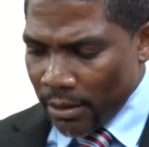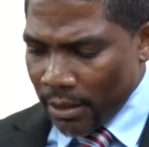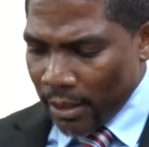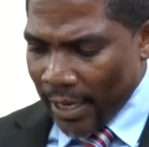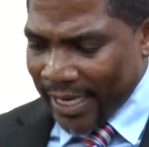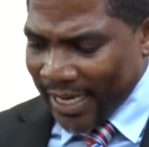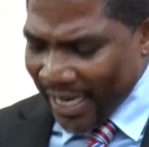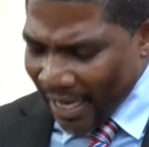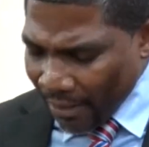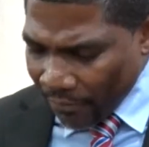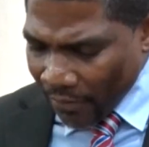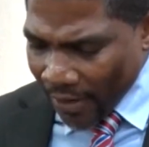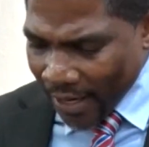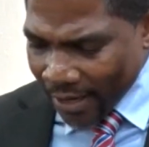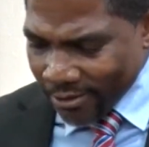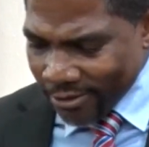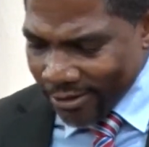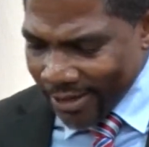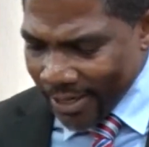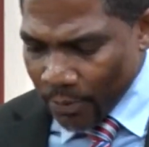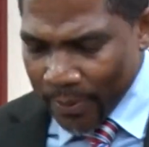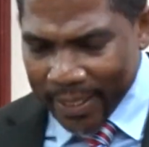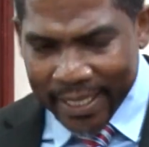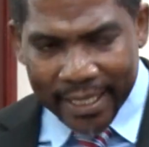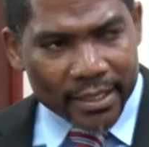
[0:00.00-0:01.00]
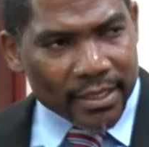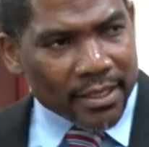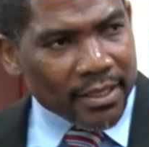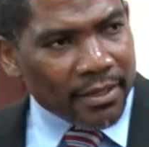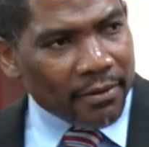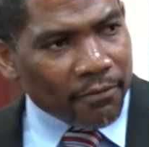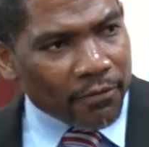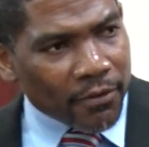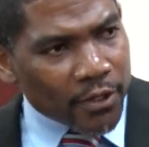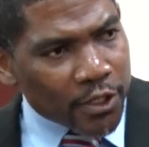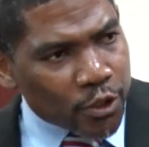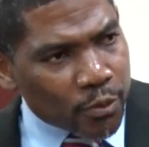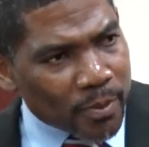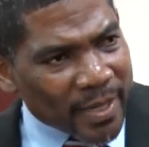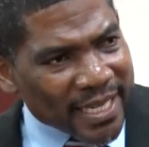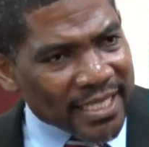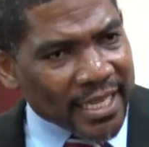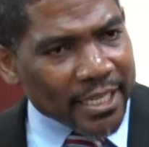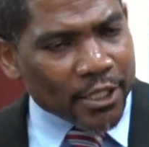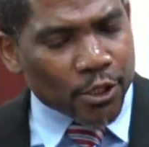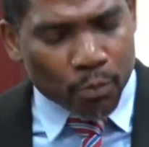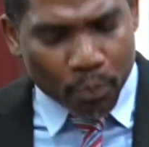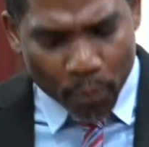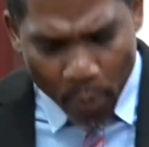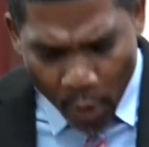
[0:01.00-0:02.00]
I never agreed with it in the first place. I
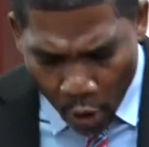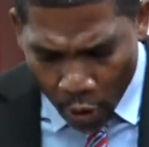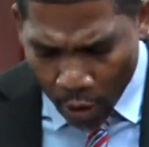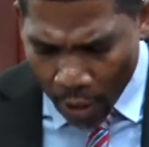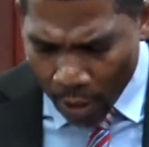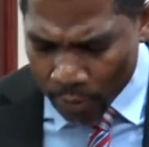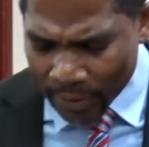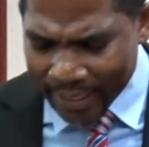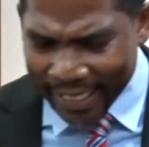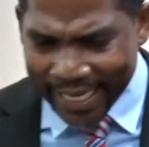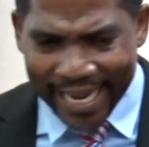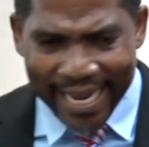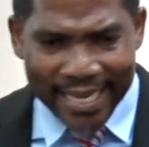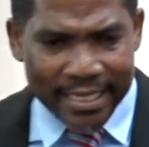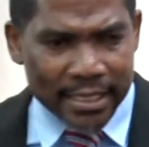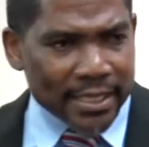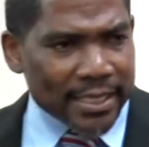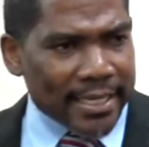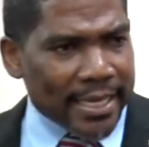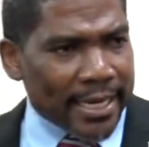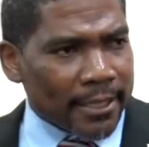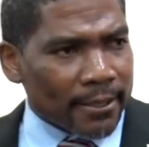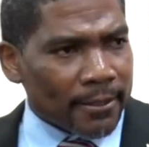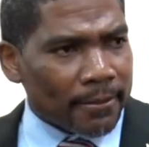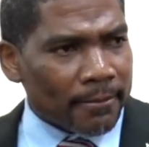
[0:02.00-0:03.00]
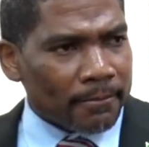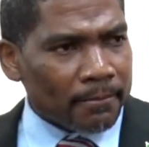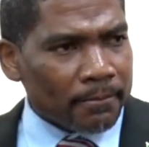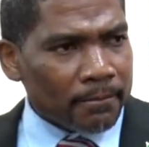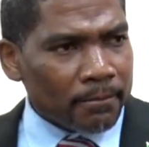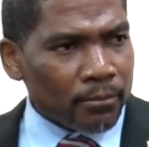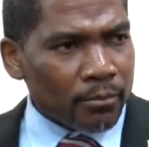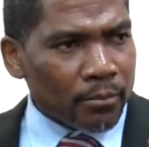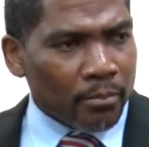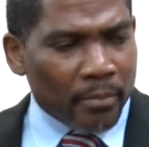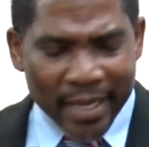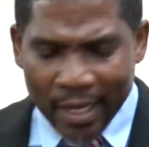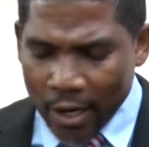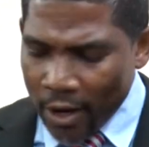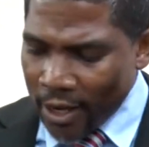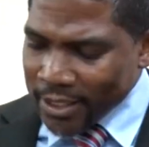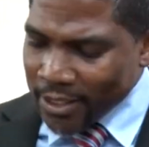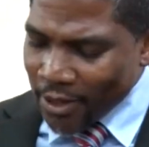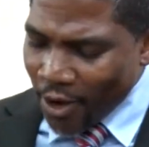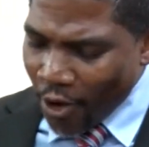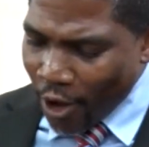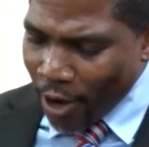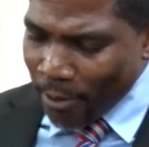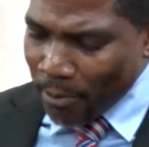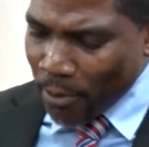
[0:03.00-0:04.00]
spoke out against it because
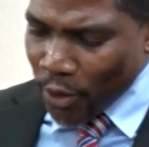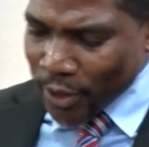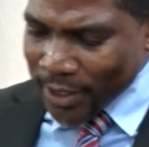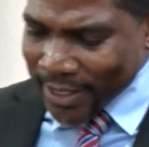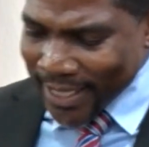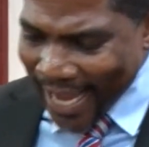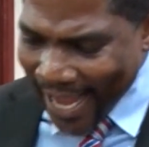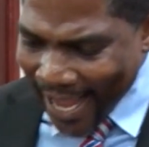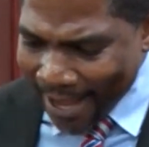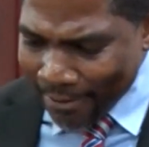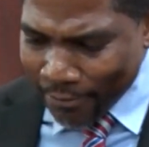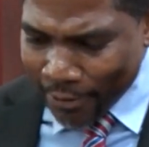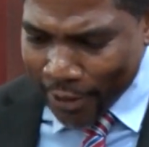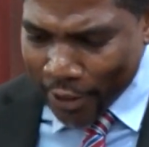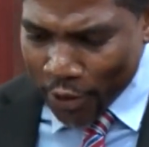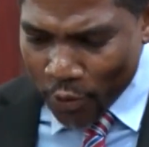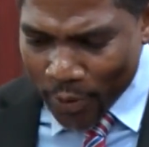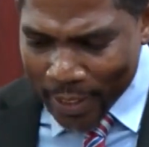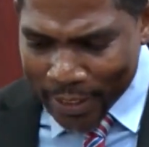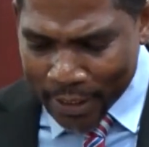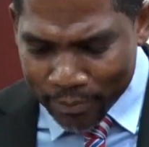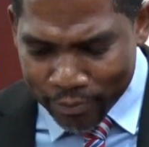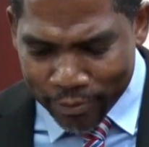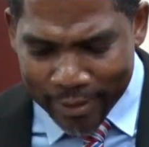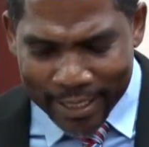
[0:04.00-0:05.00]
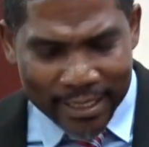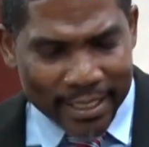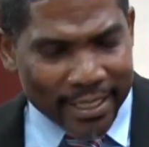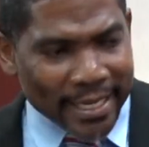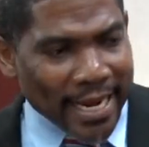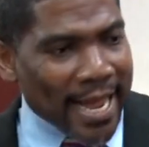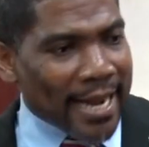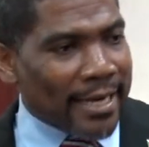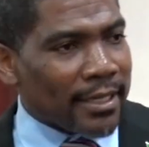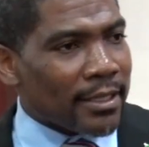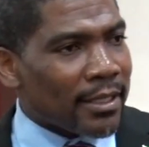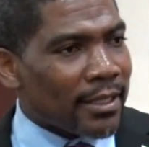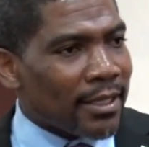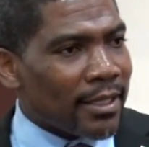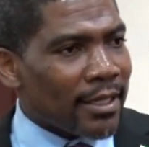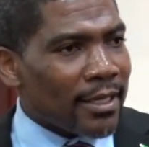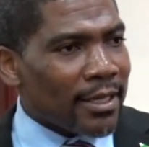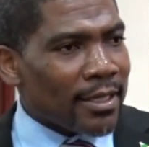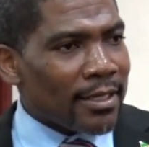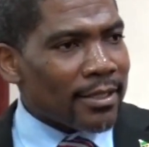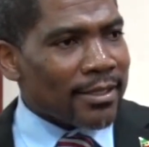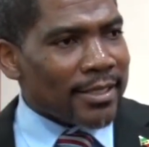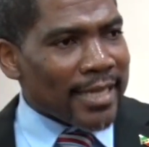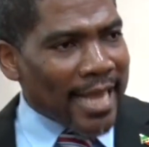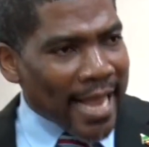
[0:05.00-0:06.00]
almost every US president
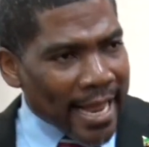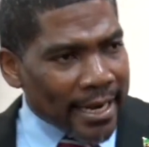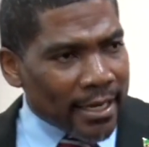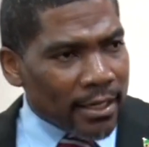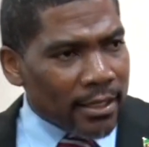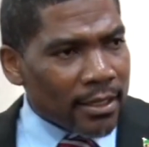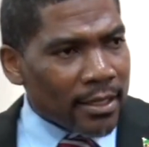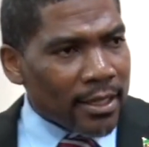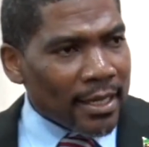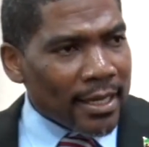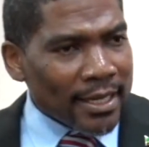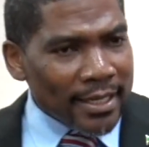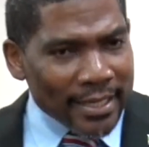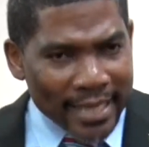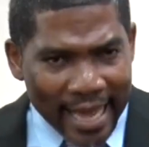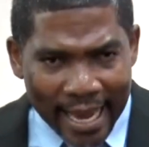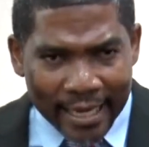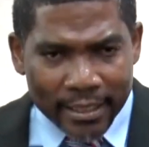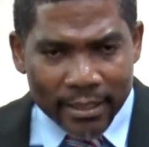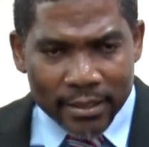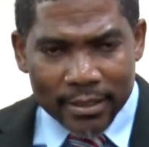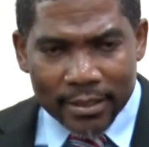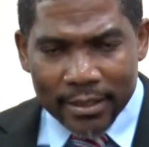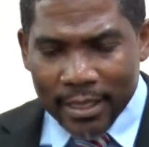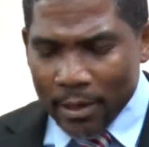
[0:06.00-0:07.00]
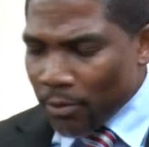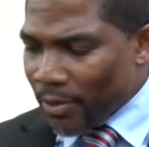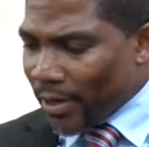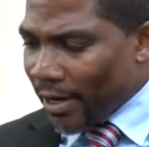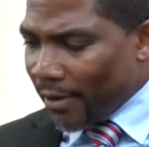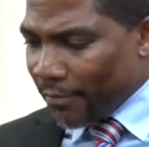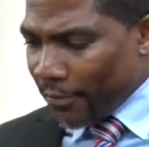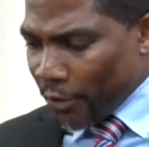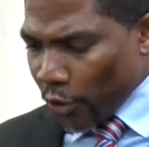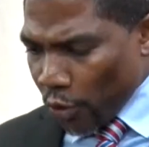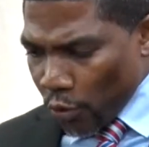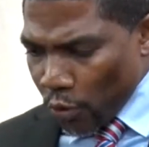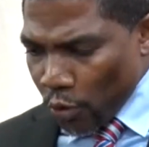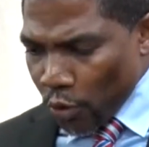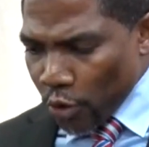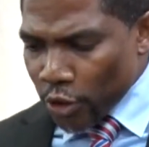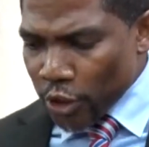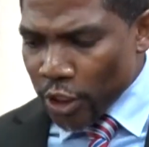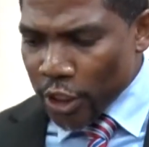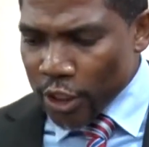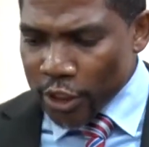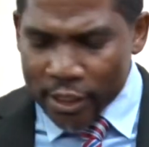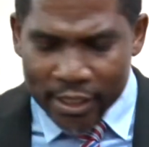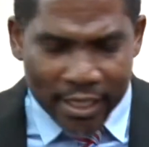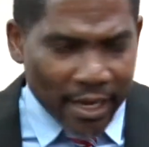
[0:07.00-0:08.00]
said that they would have
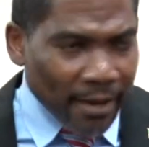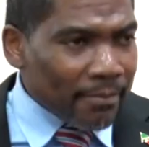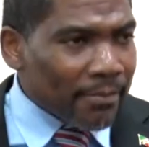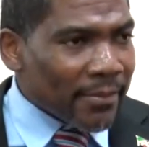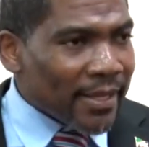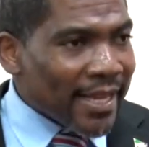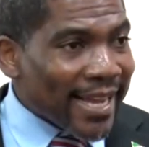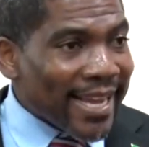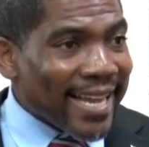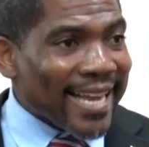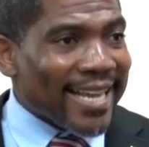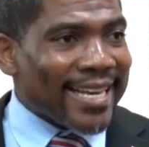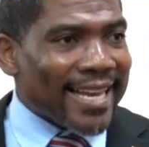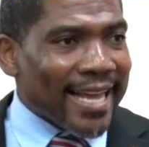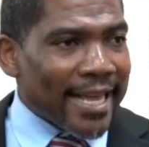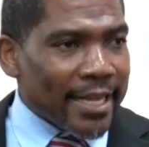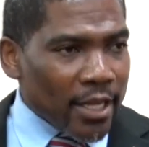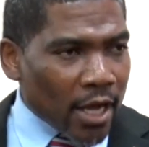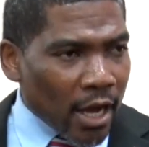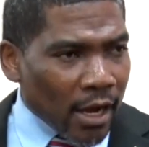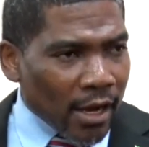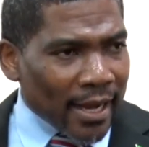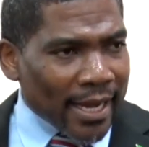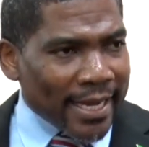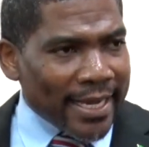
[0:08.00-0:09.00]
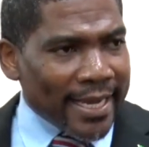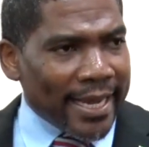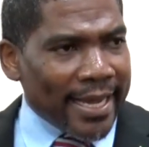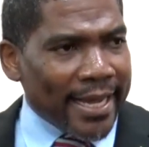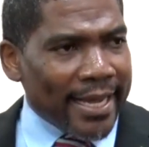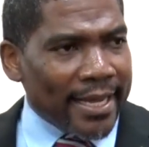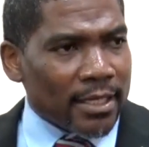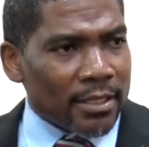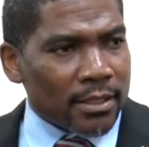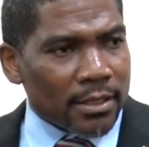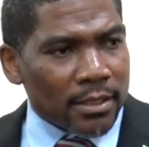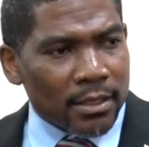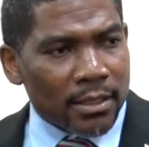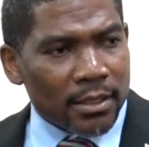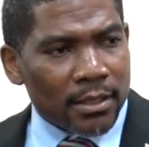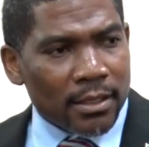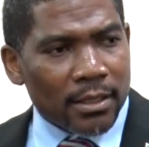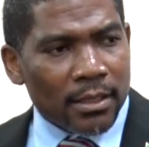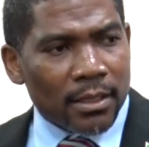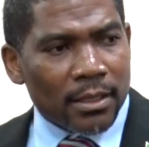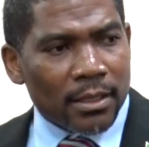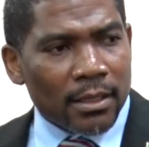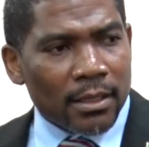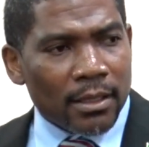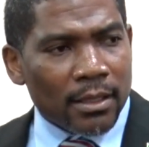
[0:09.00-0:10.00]
used something in their younger years.
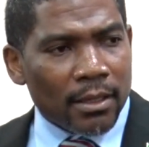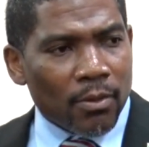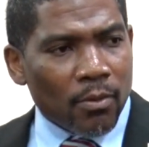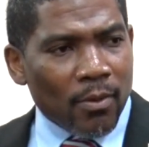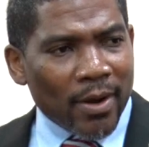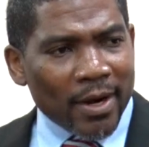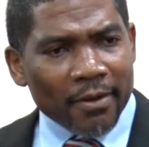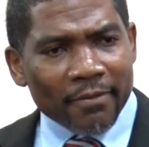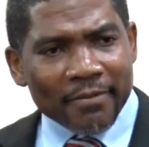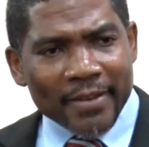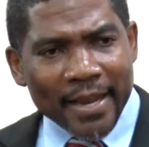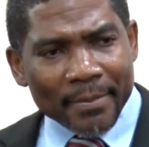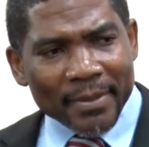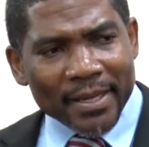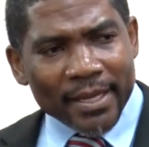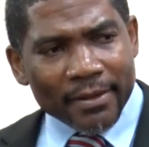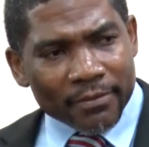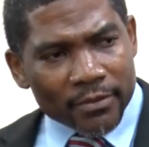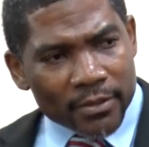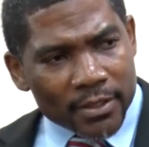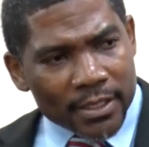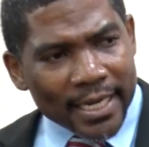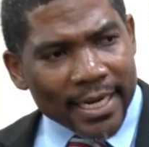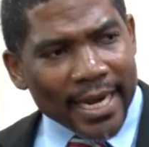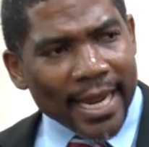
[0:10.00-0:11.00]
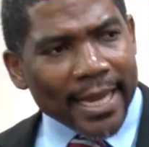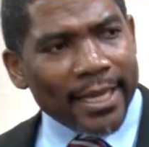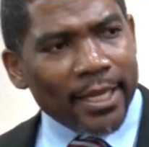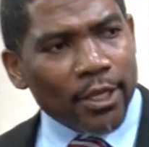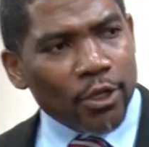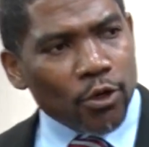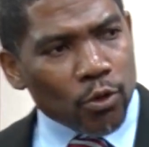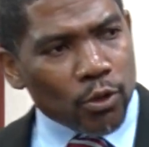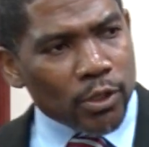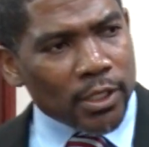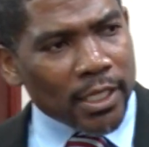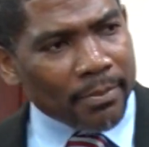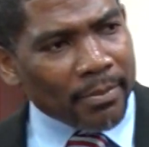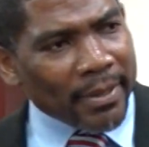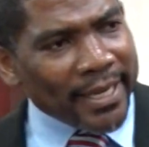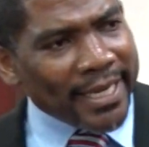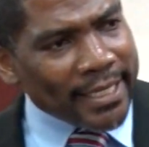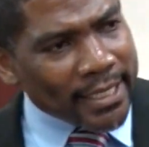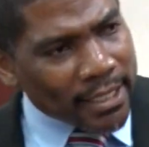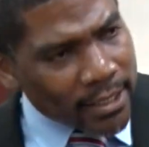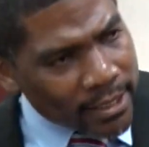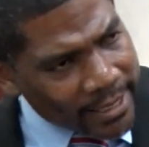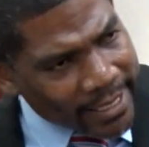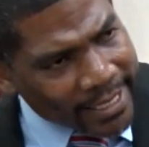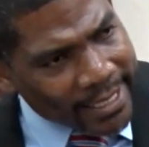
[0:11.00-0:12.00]
One of them even said that he used it, but he
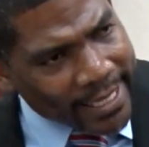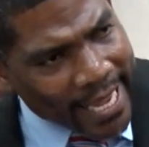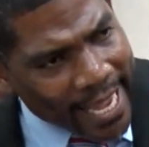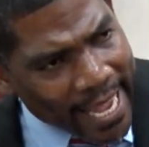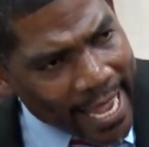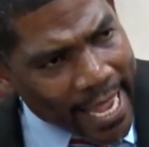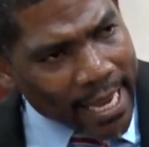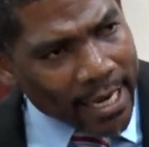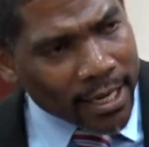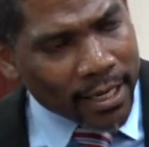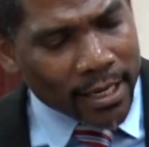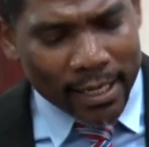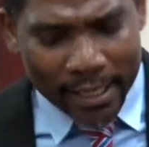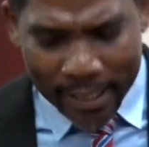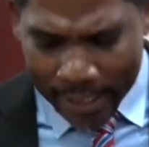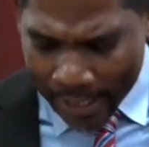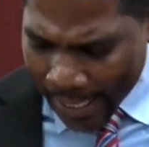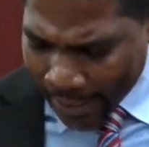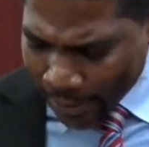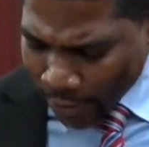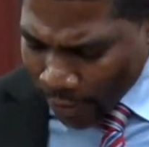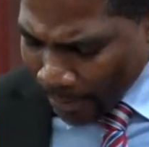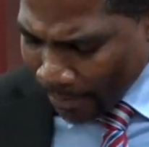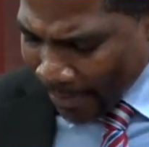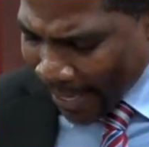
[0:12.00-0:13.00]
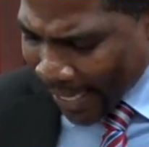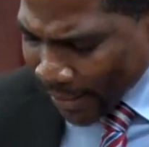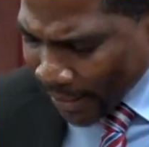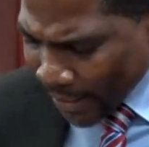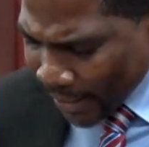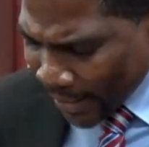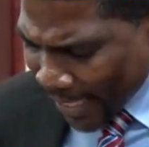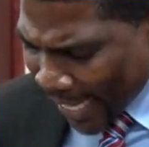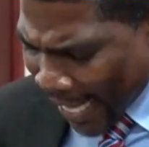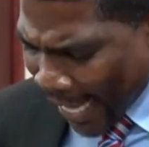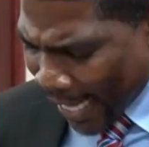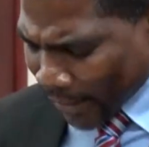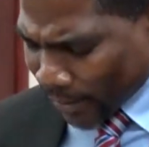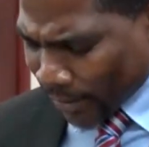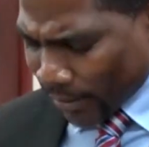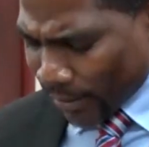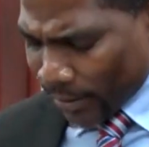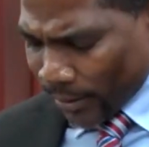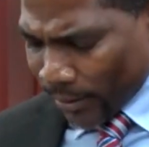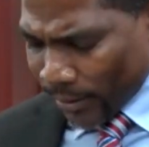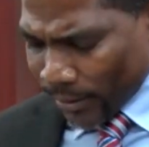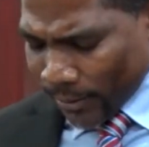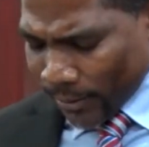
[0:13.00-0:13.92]
didn't inhale. Can you imagine that?